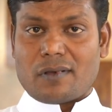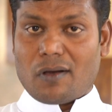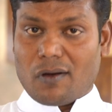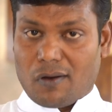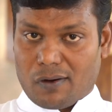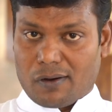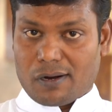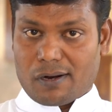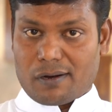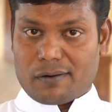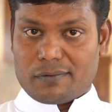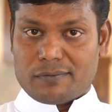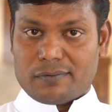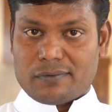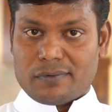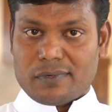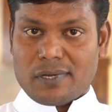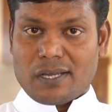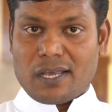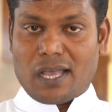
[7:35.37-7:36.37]
Or
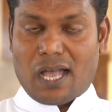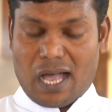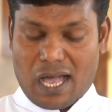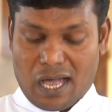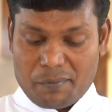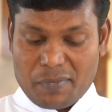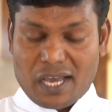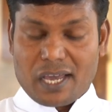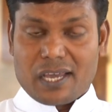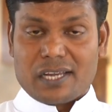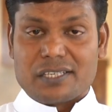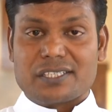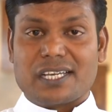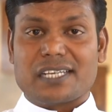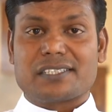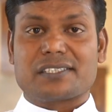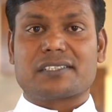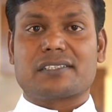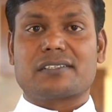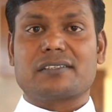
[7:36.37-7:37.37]
am I
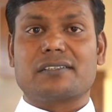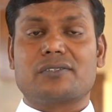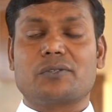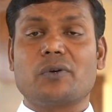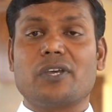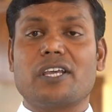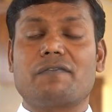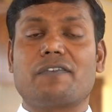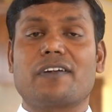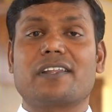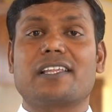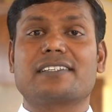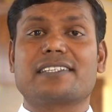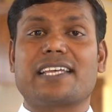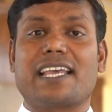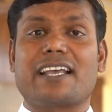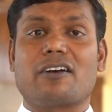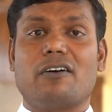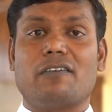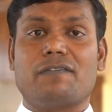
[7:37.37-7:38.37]
just doing for the
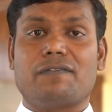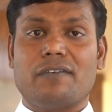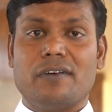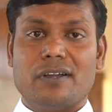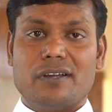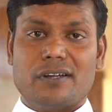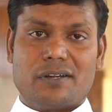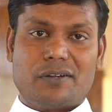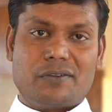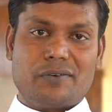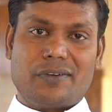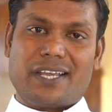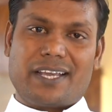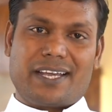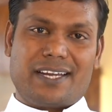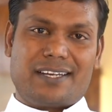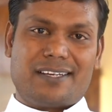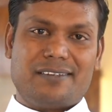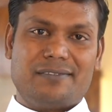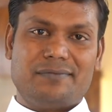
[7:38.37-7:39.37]
sake of
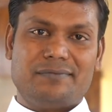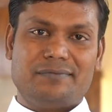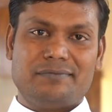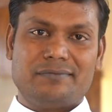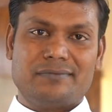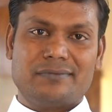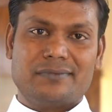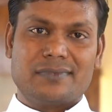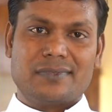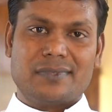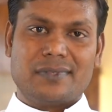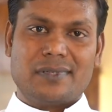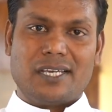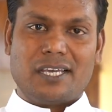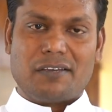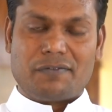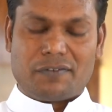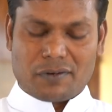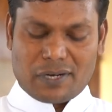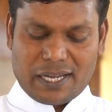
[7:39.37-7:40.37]
doing it?
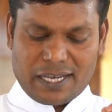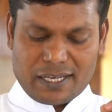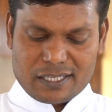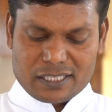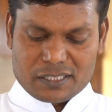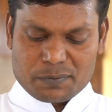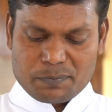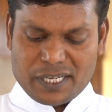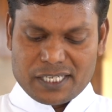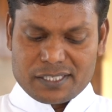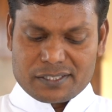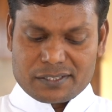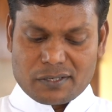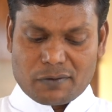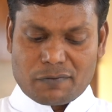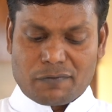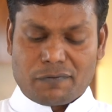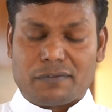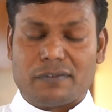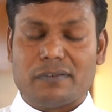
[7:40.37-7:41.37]
If you like this piece
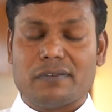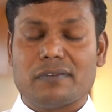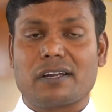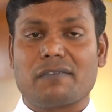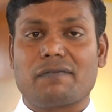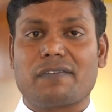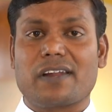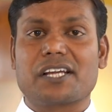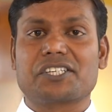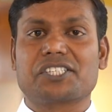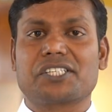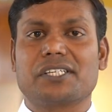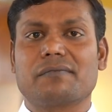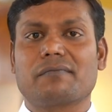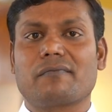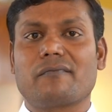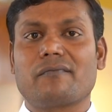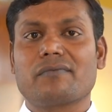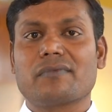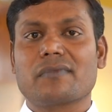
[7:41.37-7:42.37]
of reflection,
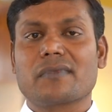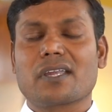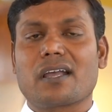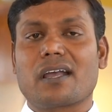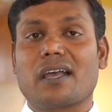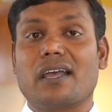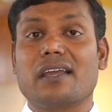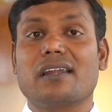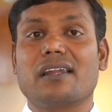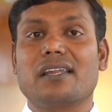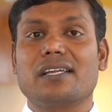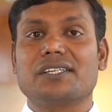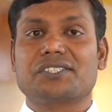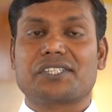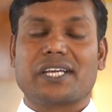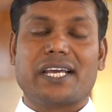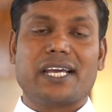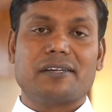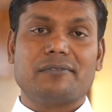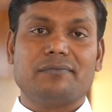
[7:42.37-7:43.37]
kindly
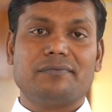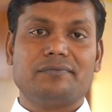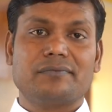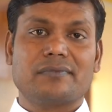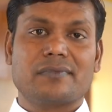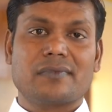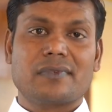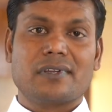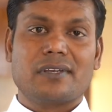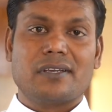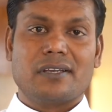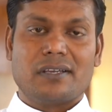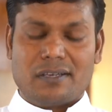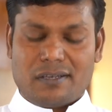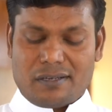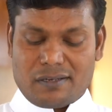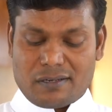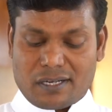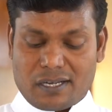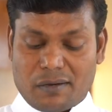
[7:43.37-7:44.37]
share,
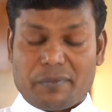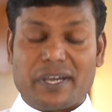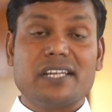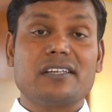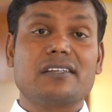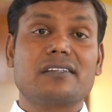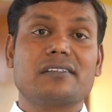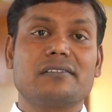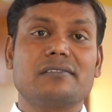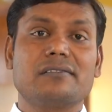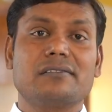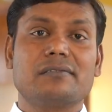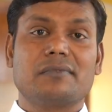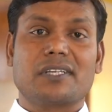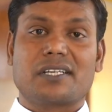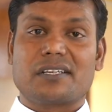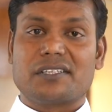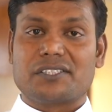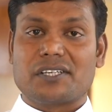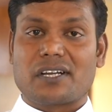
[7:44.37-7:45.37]
comment,
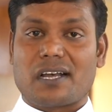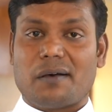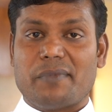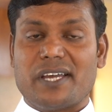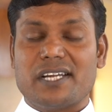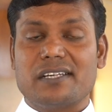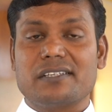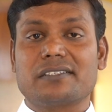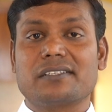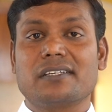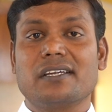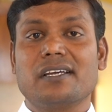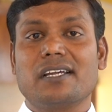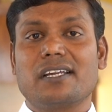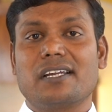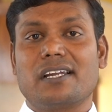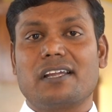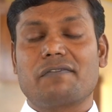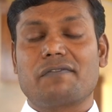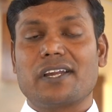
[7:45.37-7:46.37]
because your comments
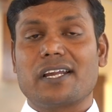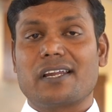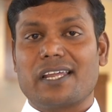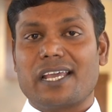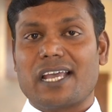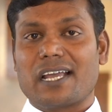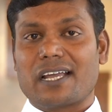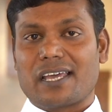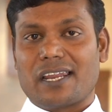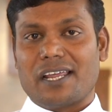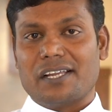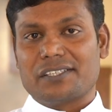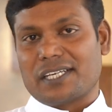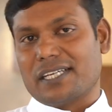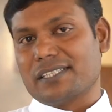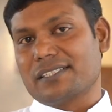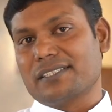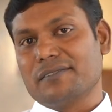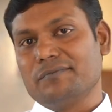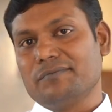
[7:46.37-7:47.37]
definitely encourage
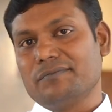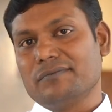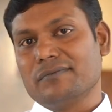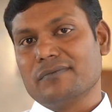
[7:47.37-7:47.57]
us.